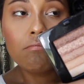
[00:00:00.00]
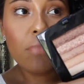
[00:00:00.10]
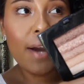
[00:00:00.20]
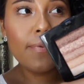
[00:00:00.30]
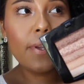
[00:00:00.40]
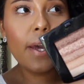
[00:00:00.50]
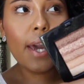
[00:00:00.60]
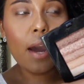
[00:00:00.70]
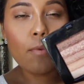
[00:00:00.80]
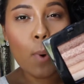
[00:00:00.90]
I feel
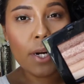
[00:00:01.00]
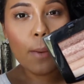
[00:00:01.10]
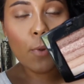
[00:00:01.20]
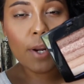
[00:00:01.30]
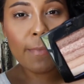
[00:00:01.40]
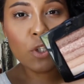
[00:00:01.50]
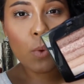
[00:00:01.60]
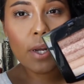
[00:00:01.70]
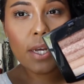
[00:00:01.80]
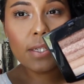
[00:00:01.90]
like everyone can pretty much
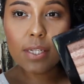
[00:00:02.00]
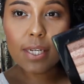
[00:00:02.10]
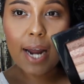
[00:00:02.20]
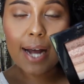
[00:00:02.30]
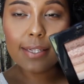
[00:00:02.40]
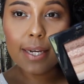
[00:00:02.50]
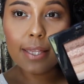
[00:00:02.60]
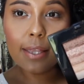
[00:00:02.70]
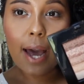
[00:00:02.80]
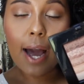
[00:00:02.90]
wear this since it has
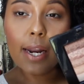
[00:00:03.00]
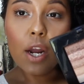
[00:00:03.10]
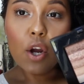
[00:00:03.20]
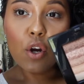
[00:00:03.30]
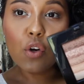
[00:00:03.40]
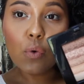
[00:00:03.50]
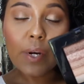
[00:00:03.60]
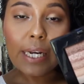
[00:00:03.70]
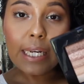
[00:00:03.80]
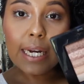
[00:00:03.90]
that
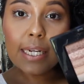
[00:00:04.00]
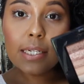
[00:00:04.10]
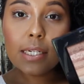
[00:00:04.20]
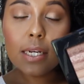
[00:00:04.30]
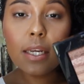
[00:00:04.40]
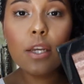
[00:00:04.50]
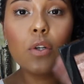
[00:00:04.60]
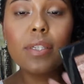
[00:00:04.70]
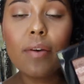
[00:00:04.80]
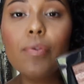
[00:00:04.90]
gradient.
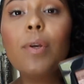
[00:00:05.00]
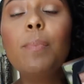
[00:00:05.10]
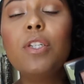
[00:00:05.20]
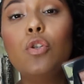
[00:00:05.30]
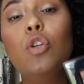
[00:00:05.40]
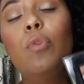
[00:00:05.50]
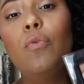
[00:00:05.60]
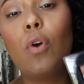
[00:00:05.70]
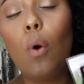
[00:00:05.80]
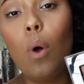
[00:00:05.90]
It'll definitely be suitable
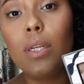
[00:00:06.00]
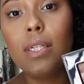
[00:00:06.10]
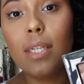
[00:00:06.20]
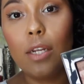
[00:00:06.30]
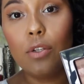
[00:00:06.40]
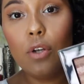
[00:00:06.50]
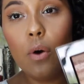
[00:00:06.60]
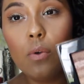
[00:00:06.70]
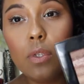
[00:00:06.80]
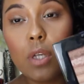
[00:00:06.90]
for all skin
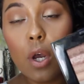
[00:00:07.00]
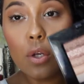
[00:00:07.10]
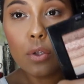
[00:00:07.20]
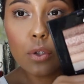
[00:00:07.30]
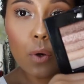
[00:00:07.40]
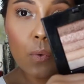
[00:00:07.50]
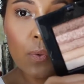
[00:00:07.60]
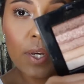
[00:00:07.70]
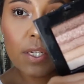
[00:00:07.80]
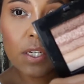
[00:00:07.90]
tones. So
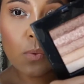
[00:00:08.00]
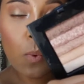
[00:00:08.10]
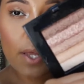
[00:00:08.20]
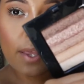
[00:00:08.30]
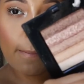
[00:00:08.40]
this is what the